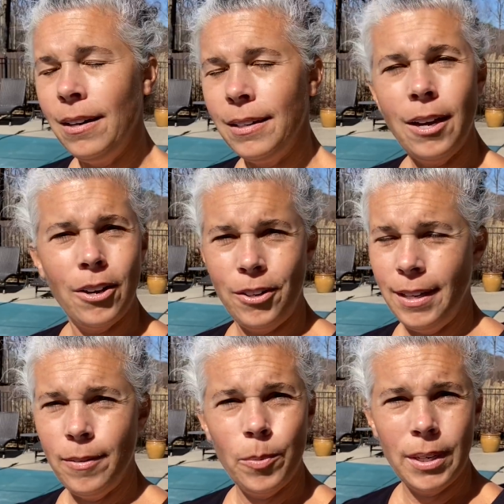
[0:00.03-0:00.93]
y'all don't
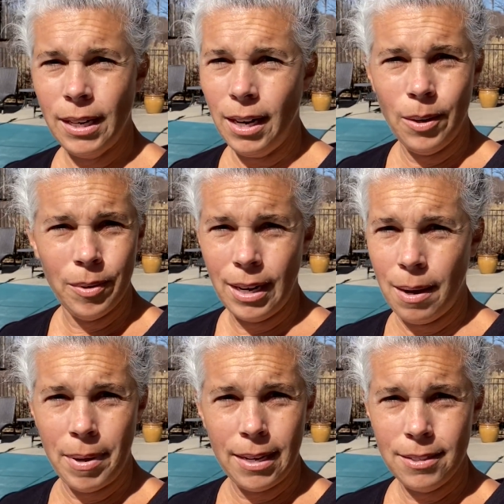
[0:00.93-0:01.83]
even want to know what
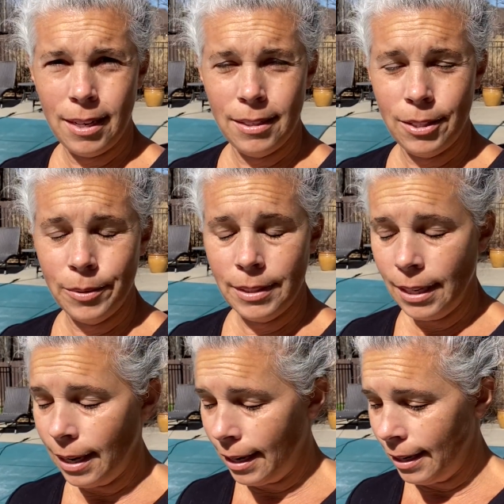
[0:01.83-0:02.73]
I'm outside doing
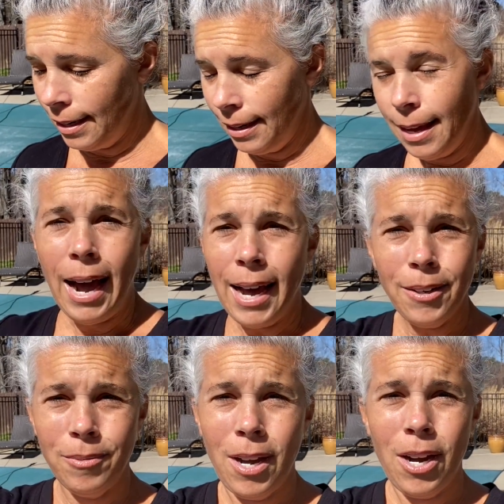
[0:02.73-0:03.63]
today. I
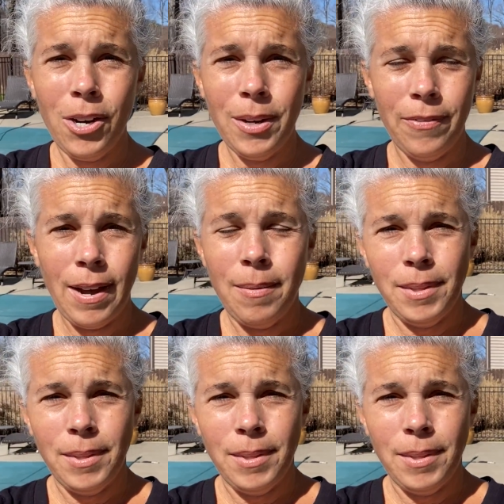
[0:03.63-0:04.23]
don't know if I'm